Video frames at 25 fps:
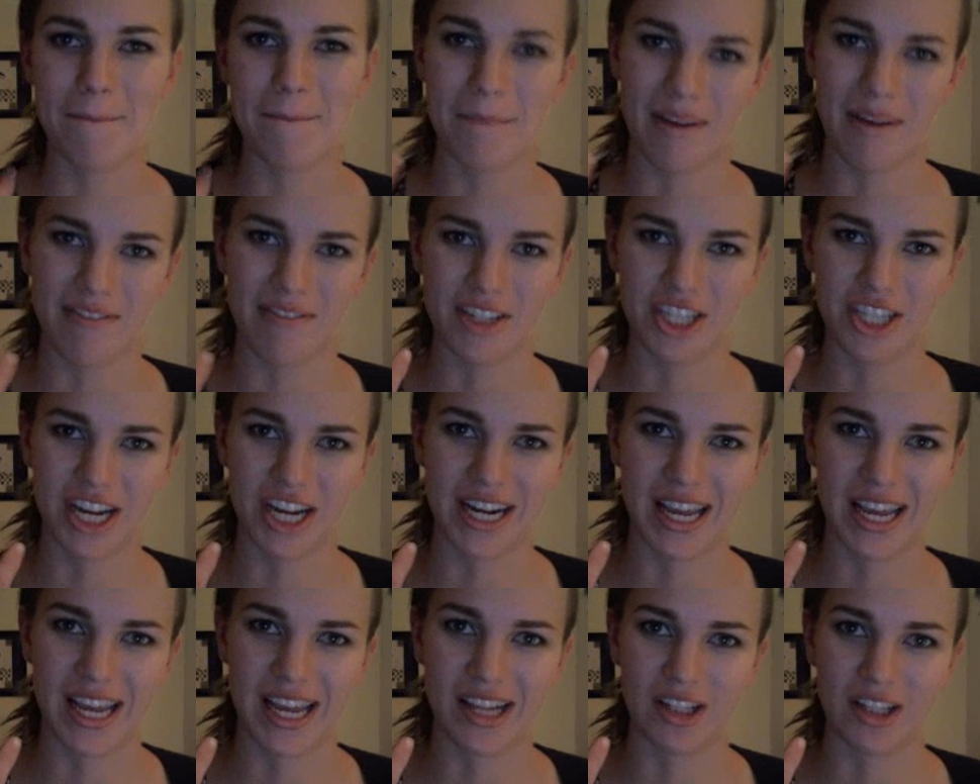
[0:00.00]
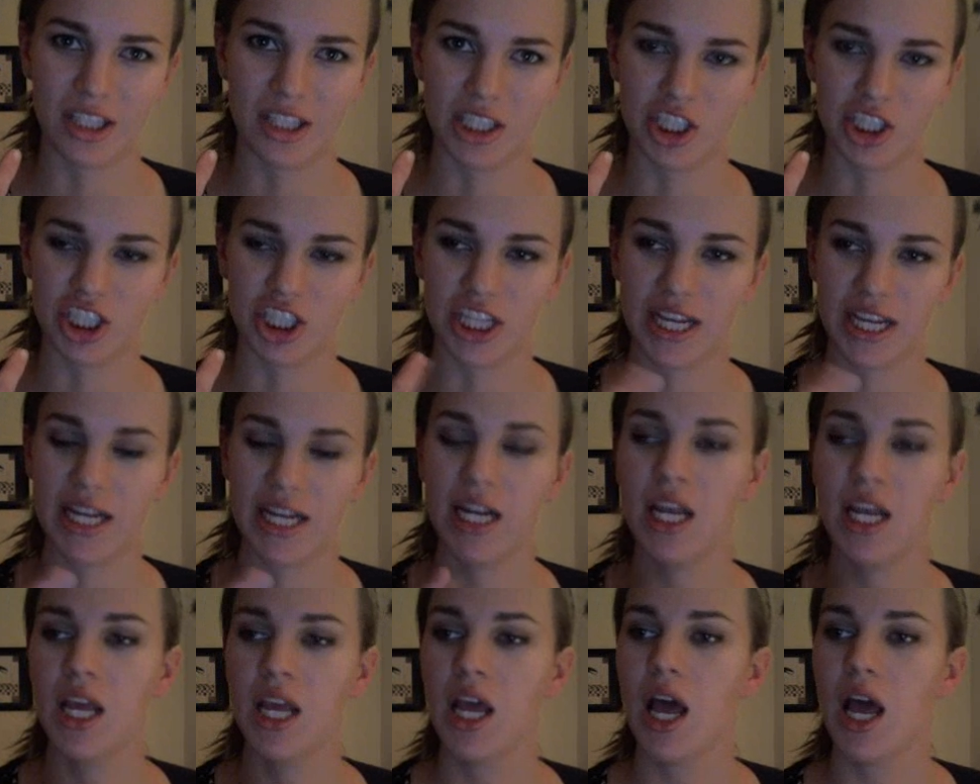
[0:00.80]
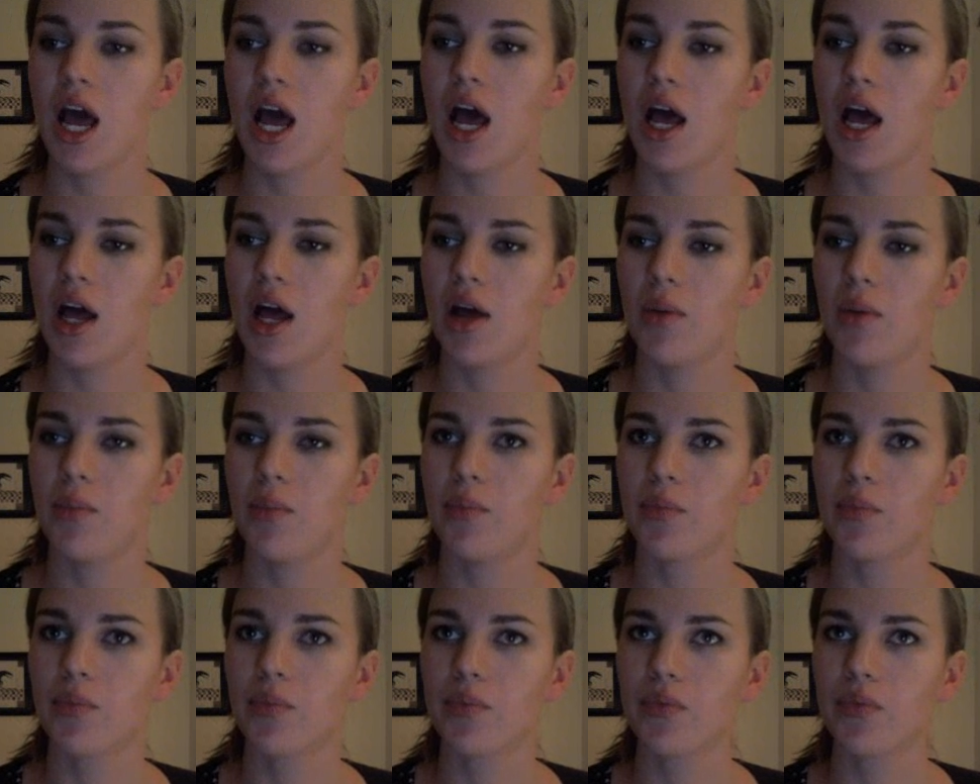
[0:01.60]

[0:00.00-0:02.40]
My vagina angled and shit. But